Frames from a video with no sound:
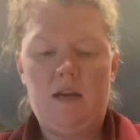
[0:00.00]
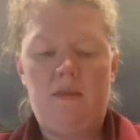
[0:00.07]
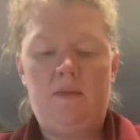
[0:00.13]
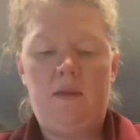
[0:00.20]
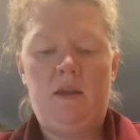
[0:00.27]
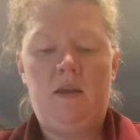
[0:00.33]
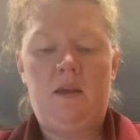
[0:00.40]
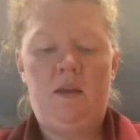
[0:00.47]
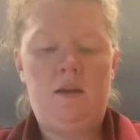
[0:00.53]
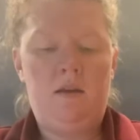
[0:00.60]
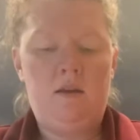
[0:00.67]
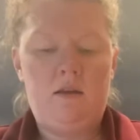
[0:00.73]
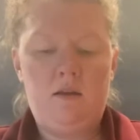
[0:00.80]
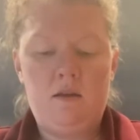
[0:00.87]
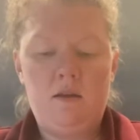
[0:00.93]
And then
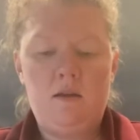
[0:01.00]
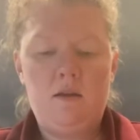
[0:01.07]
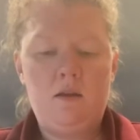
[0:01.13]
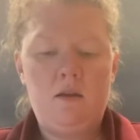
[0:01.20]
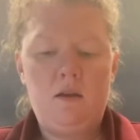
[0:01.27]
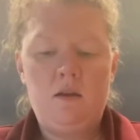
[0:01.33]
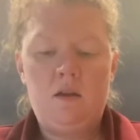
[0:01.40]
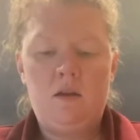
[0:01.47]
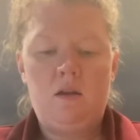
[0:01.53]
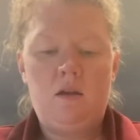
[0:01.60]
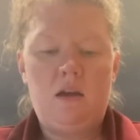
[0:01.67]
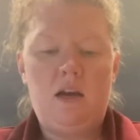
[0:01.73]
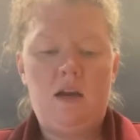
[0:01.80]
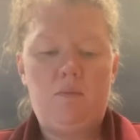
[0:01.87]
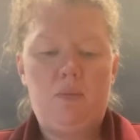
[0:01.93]

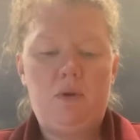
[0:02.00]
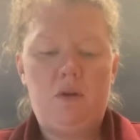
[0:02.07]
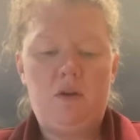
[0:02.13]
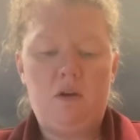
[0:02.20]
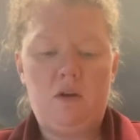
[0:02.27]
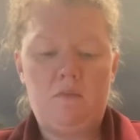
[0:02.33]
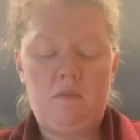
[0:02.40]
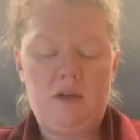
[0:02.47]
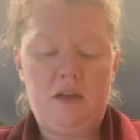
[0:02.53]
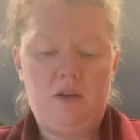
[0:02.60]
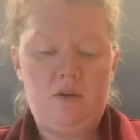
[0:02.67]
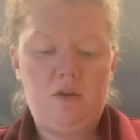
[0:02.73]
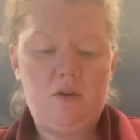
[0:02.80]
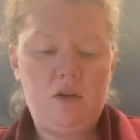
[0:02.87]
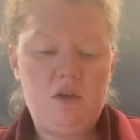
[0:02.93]
I put it on my
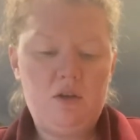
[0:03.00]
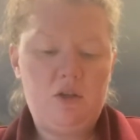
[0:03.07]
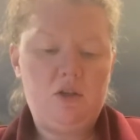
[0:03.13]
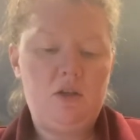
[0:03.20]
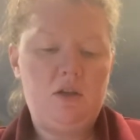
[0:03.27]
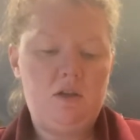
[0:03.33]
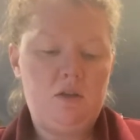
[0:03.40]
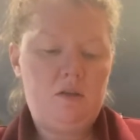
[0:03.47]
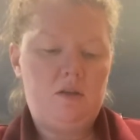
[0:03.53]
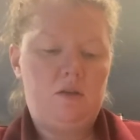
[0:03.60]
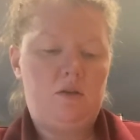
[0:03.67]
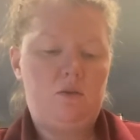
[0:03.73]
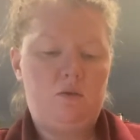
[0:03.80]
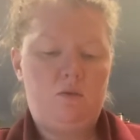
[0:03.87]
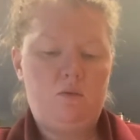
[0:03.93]
cookie sheet